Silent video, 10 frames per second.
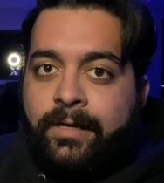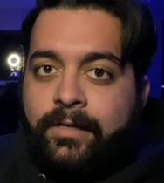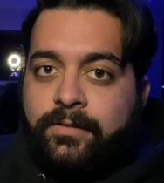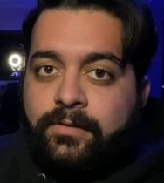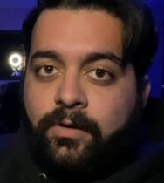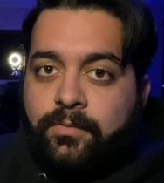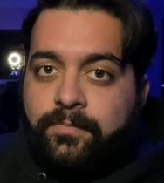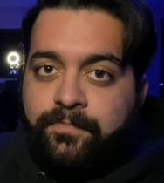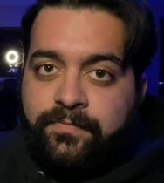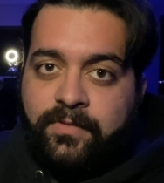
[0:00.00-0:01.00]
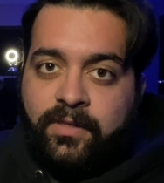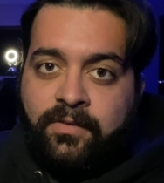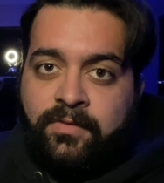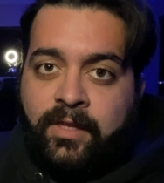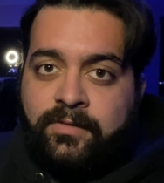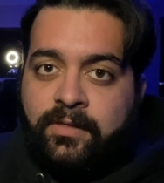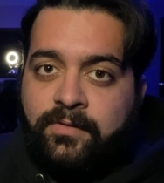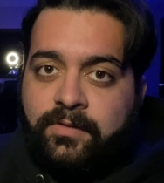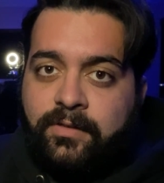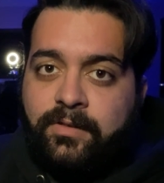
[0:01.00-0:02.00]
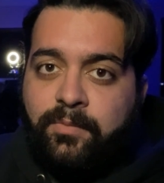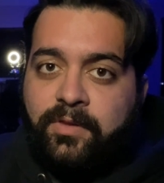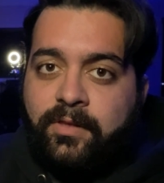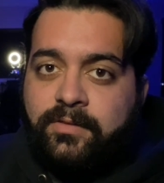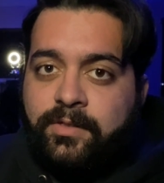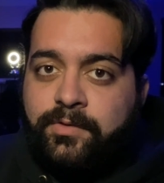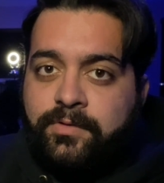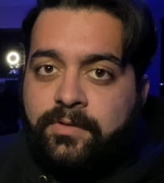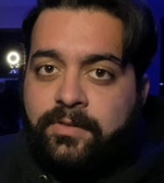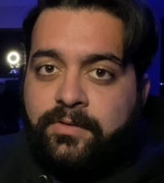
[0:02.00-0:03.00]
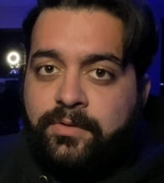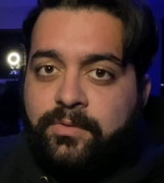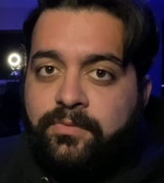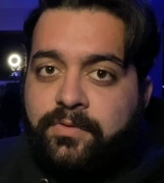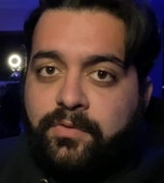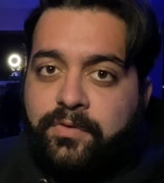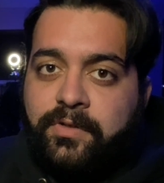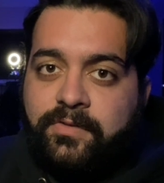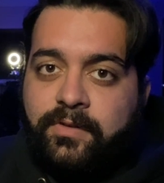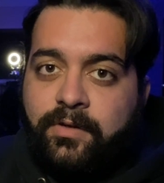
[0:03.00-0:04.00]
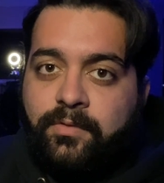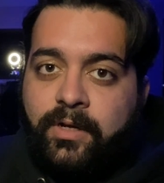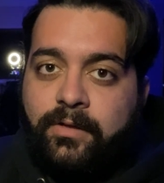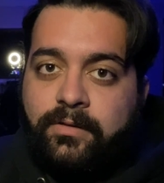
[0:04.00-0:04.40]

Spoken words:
So, if that sounds like something that's interesting to you, feel free to stick around